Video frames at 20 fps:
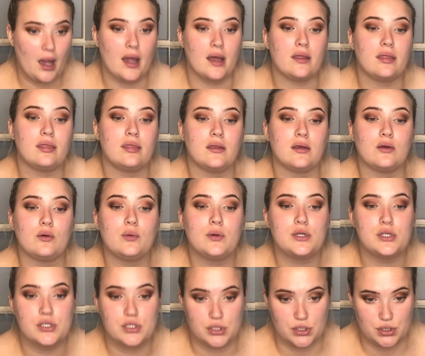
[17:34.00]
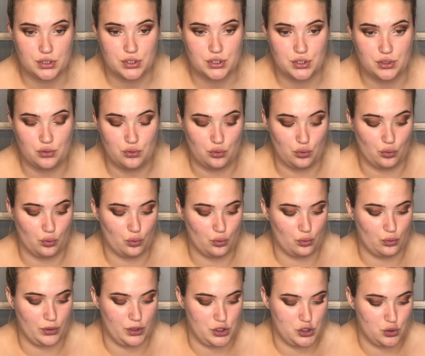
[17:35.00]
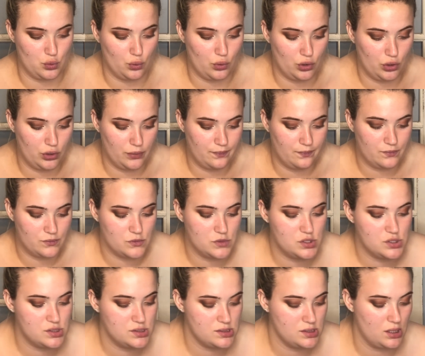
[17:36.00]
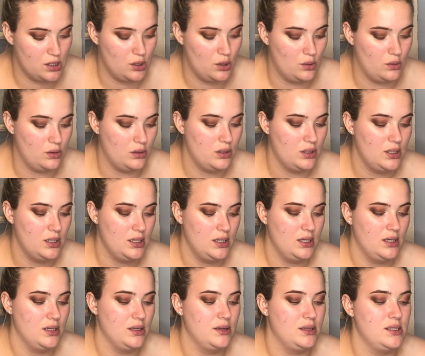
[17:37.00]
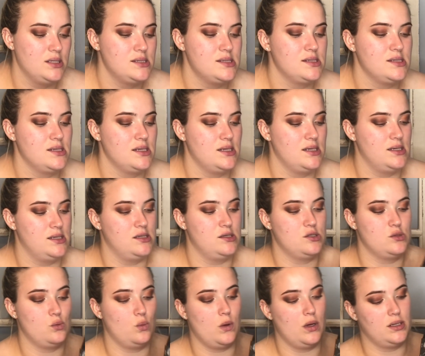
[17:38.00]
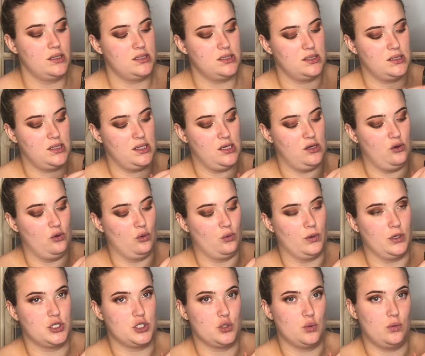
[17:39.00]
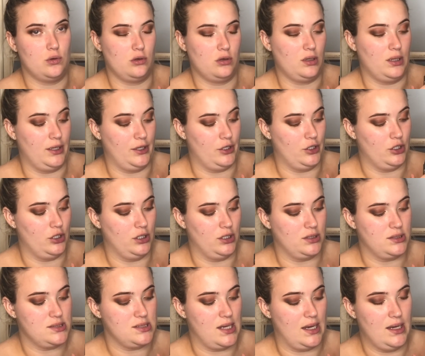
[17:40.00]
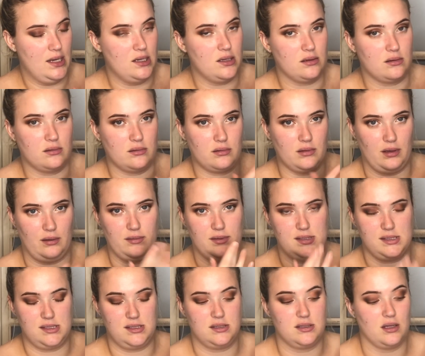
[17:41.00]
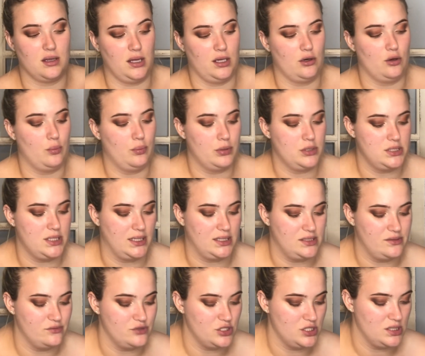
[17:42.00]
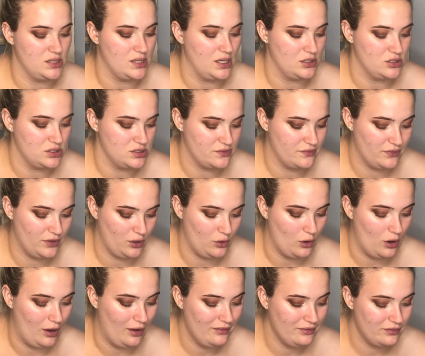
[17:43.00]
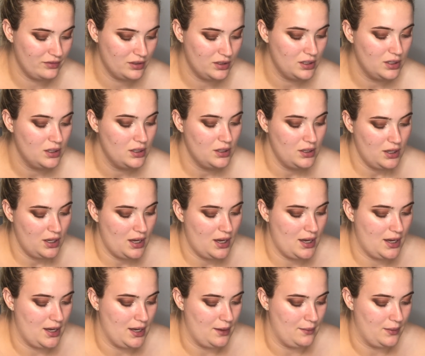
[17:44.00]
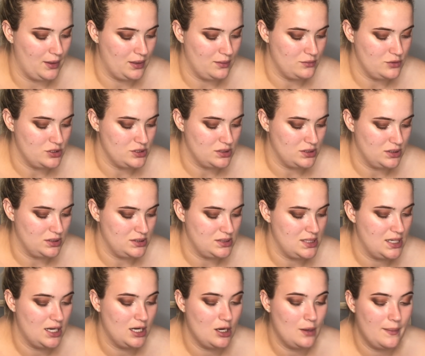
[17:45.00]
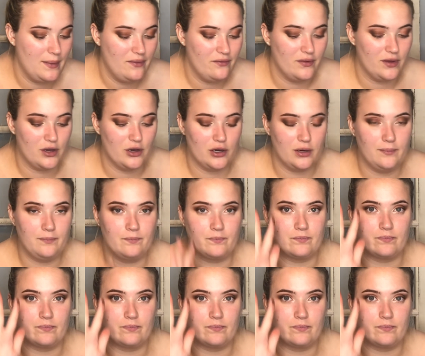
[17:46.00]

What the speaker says: I think we should do Ritual. So this is what the Ritual glitter looks like. That was the little protective sheet that just flew off. And I'm just gonna take it on my finger.